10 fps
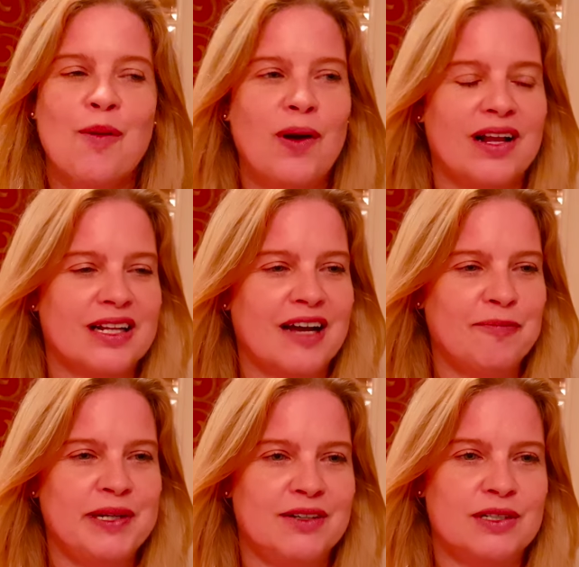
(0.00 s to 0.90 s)
Well,
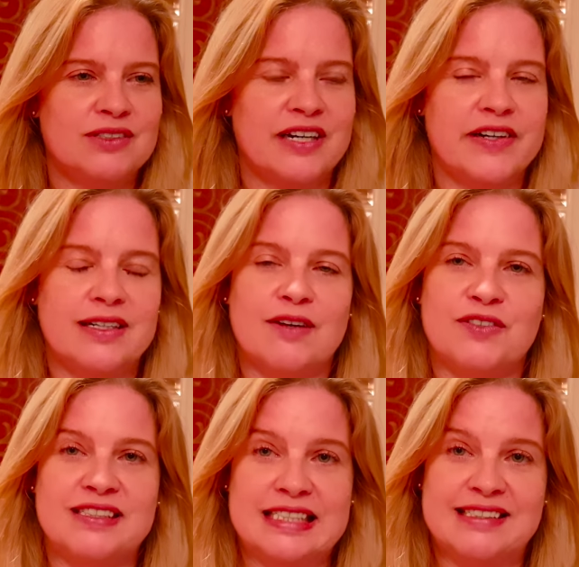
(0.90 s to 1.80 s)
I've been a Rotarian now
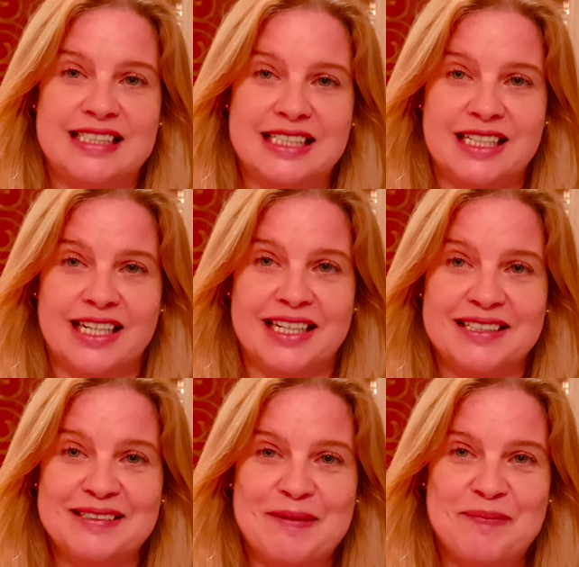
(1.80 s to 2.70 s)
for sixteen
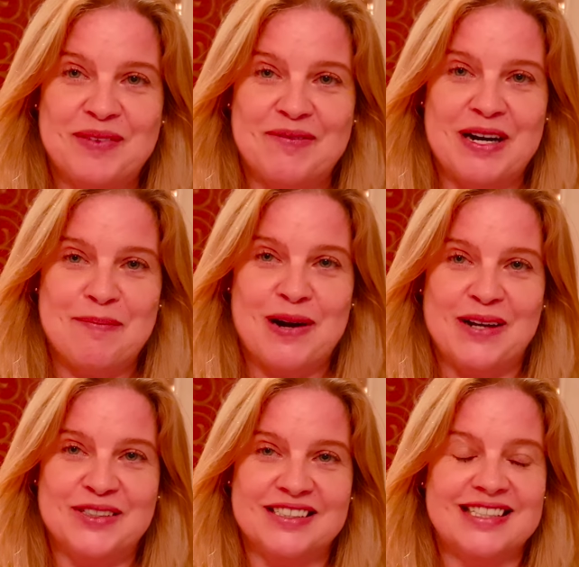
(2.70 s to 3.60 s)
years. Wow,
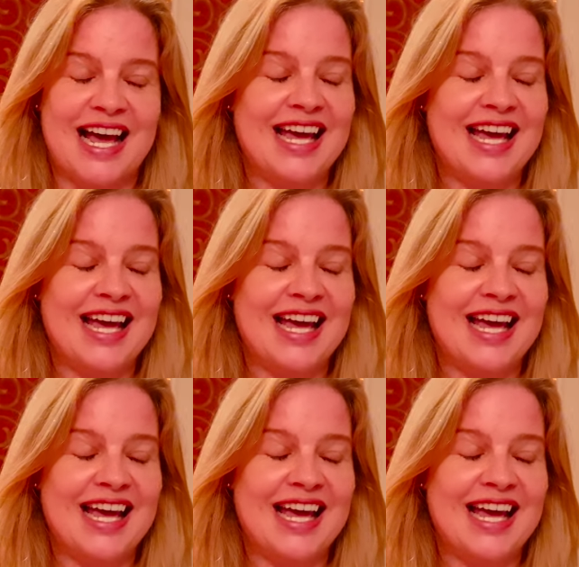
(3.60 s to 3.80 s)
sixteen.